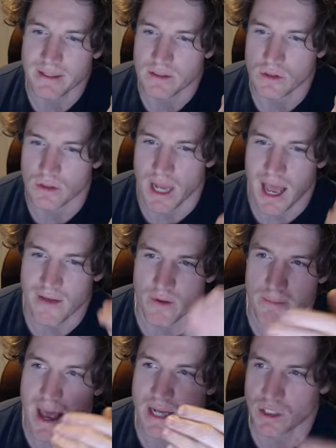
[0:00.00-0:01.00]
So you can have a
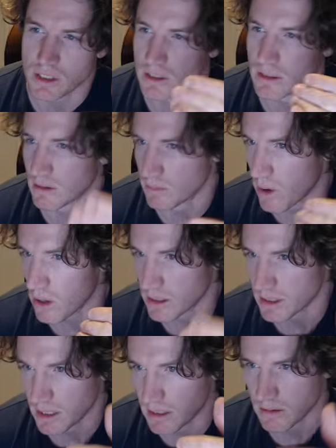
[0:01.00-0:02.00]
matching
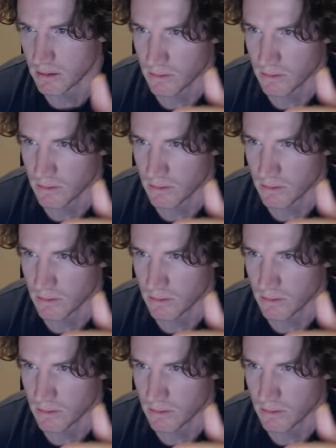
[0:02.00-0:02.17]
polity